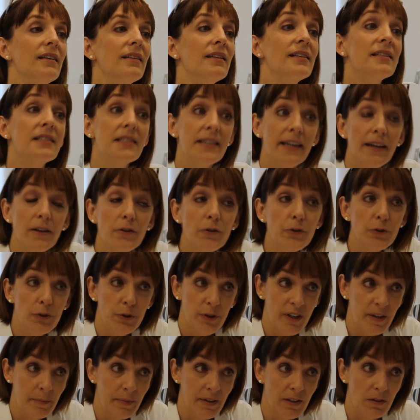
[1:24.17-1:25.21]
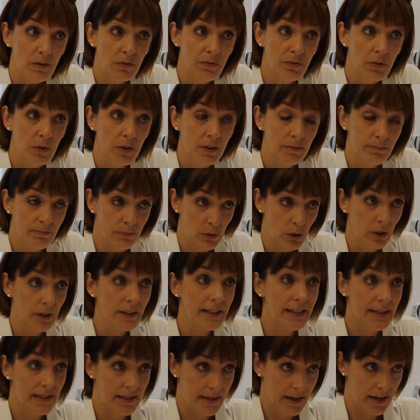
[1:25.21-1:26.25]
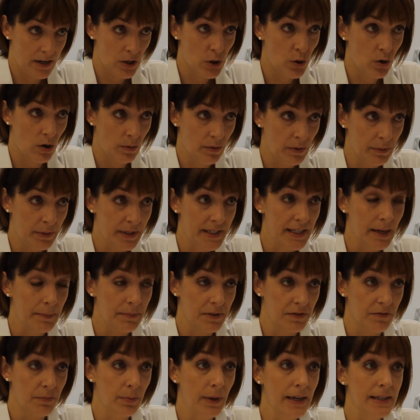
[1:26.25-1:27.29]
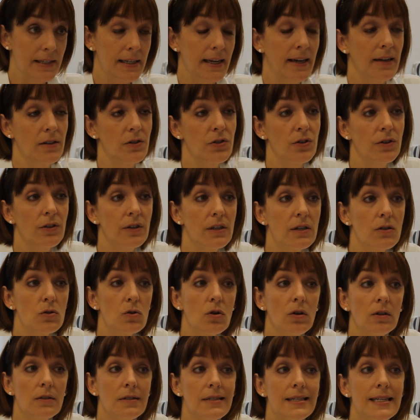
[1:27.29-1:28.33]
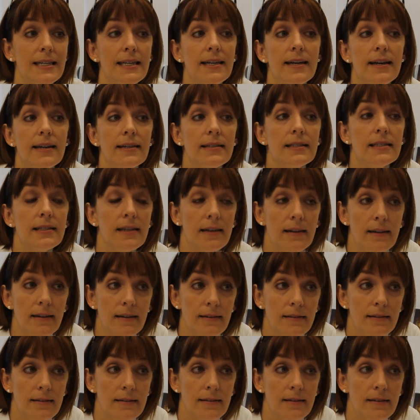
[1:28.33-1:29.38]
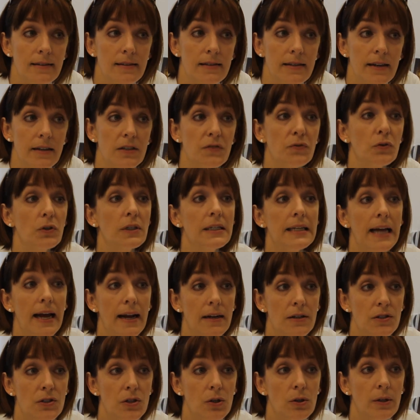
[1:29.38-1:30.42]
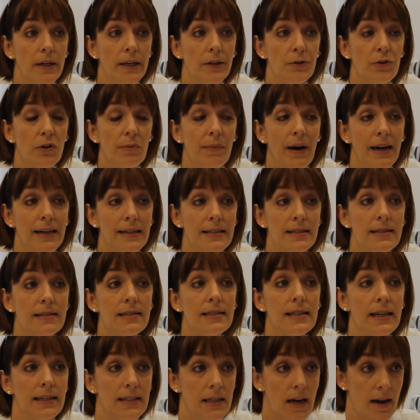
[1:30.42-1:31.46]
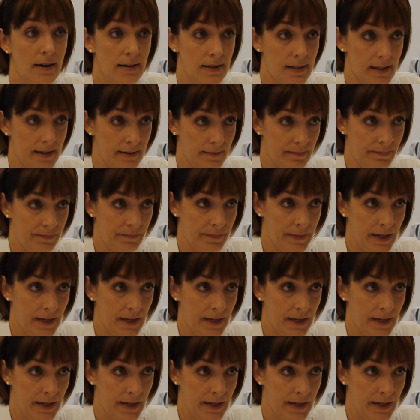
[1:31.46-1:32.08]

The standard treatment for early stage hormone receptive breast cancer is called TAC. It stands for taxol adriamycin cytoxan.